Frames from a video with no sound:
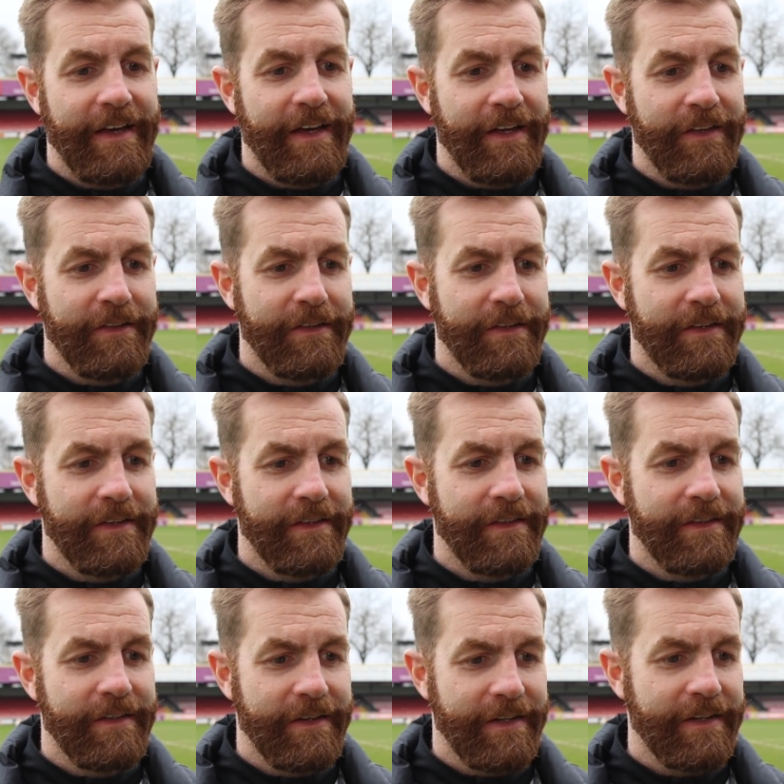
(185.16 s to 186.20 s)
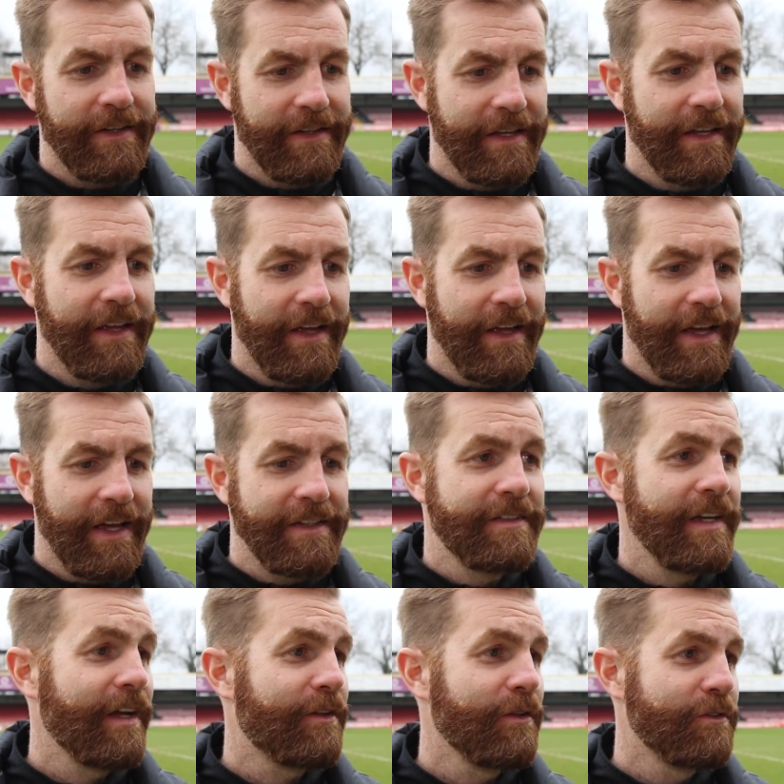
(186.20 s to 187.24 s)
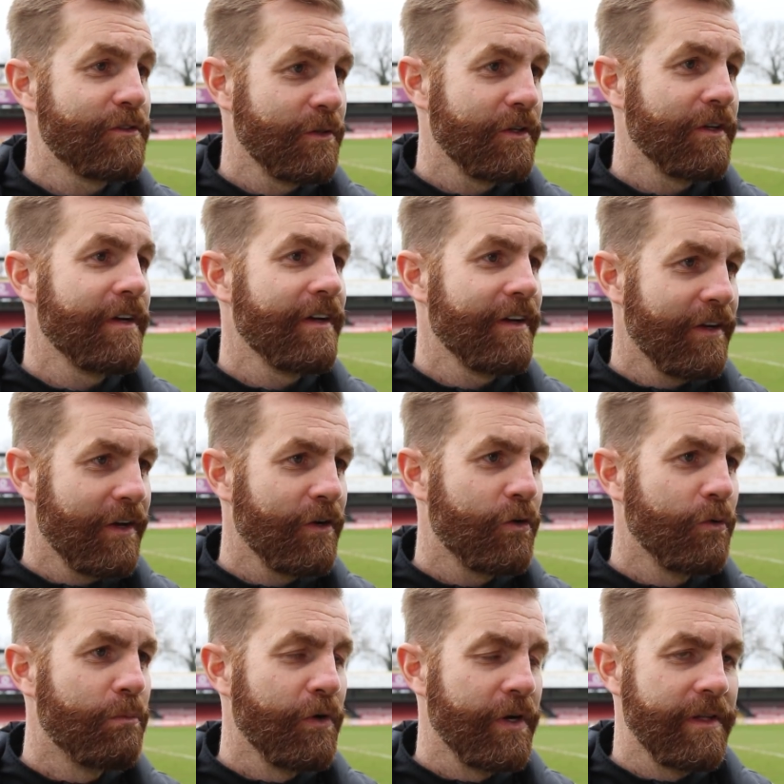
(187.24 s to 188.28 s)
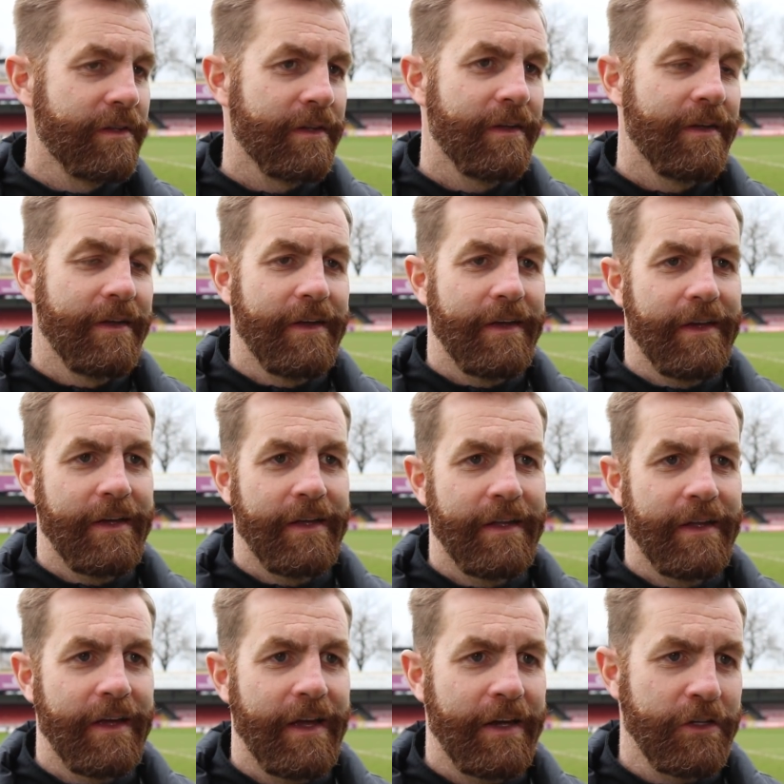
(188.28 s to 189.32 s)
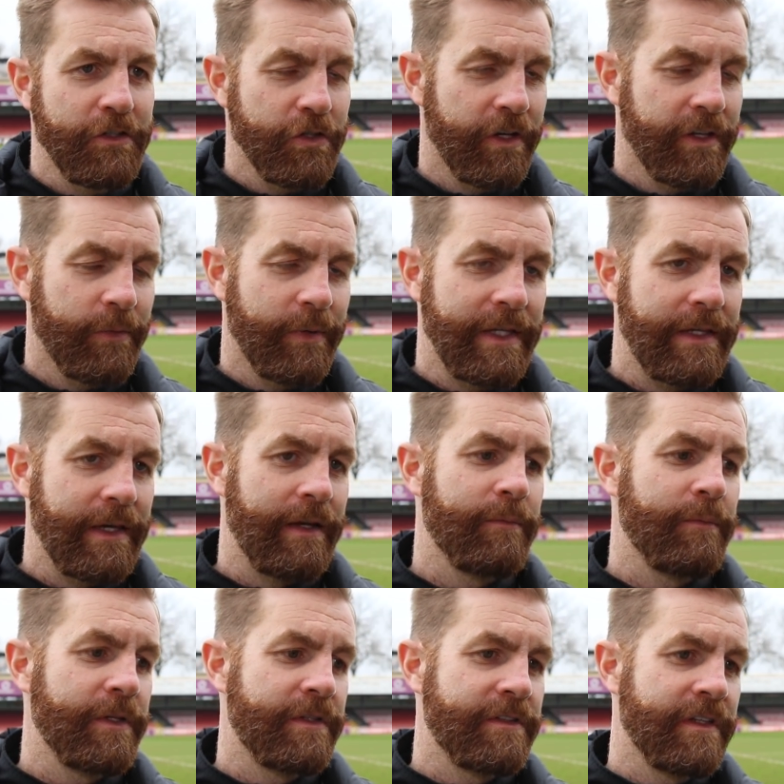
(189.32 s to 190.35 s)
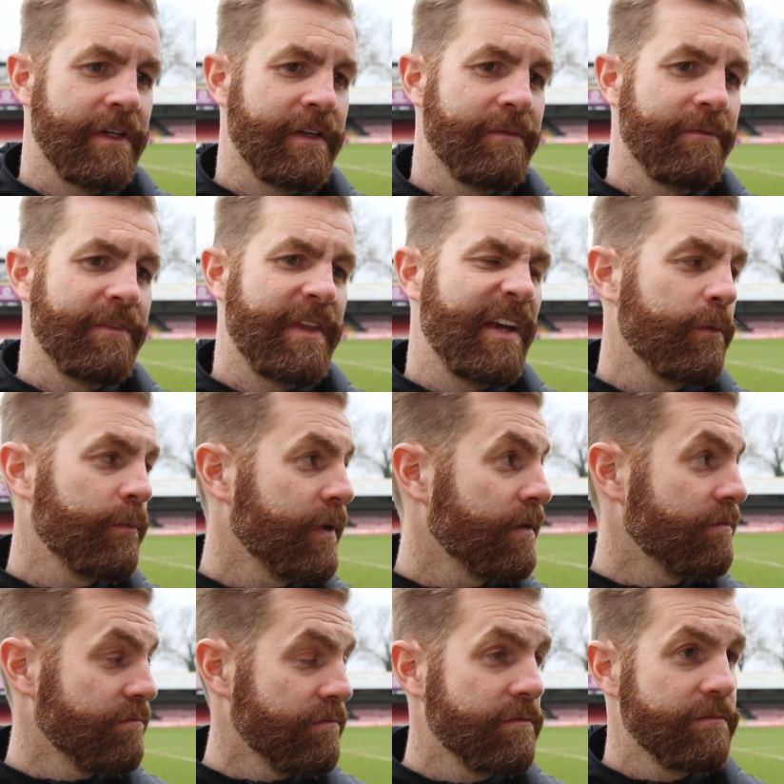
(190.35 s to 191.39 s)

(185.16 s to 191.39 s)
And they're entitled to a good breather and enjoy the weekend, but then it'll be